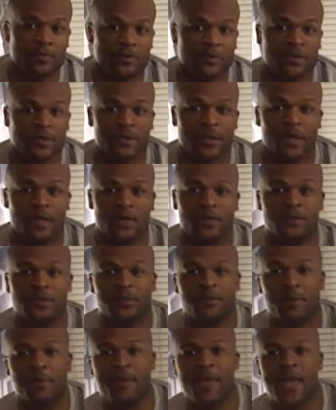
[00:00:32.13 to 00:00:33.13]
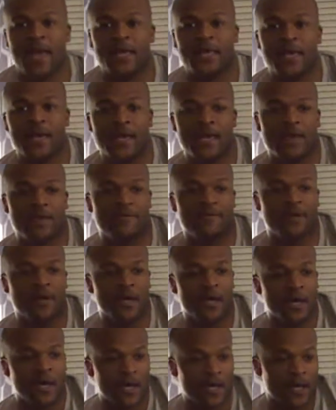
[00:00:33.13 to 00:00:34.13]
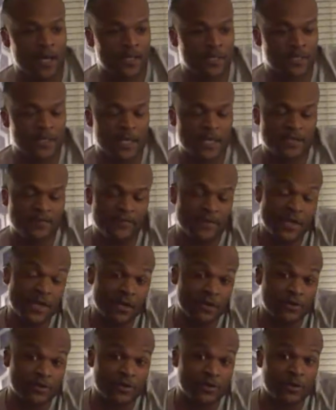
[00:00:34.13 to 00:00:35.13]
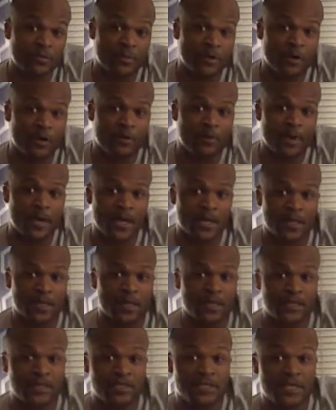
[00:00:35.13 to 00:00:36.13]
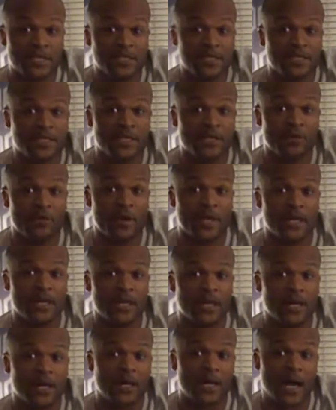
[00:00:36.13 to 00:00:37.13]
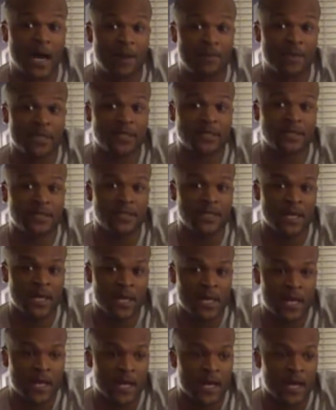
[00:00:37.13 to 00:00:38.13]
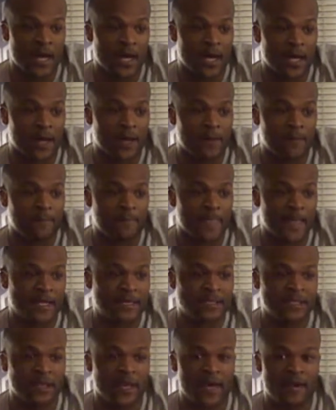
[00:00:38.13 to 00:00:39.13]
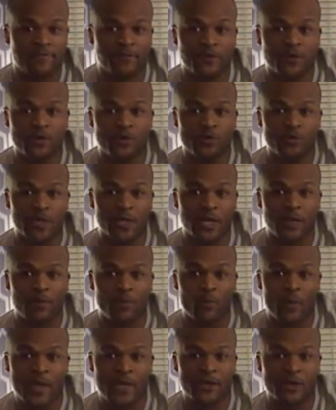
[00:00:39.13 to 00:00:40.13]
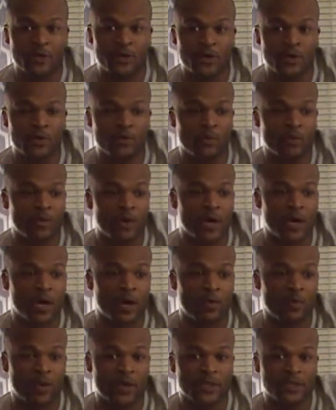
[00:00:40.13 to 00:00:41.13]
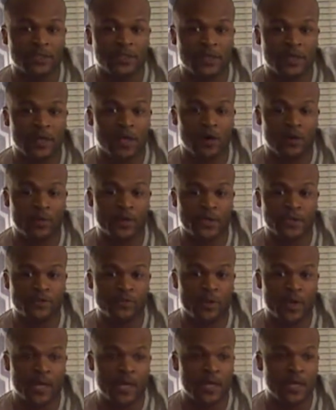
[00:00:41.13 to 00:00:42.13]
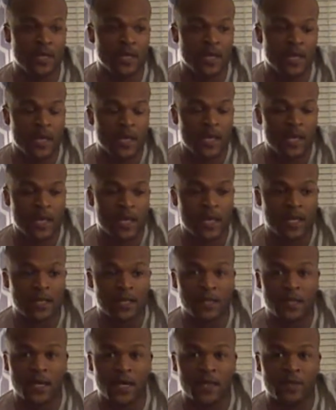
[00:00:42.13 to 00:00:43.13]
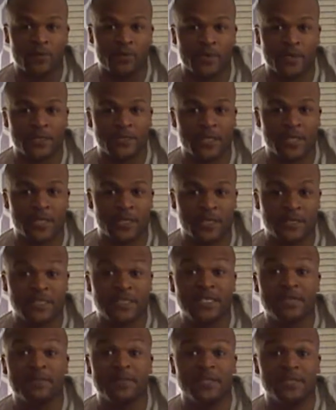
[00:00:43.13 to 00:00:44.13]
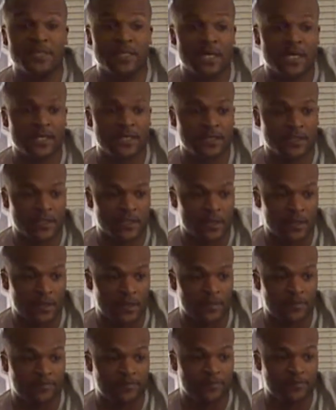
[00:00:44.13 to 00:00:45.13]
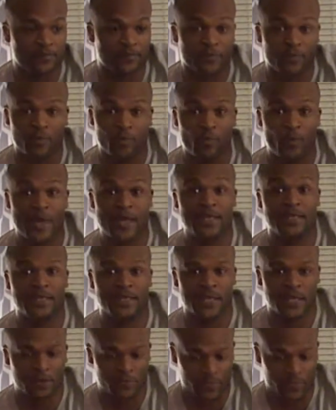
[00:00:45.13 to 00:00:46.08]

you to my man cave. Today's video is going to be on my CGC graded comics. I still have two that I'm waiting on. One's on its way, and then the other one is at CBCS waiting to get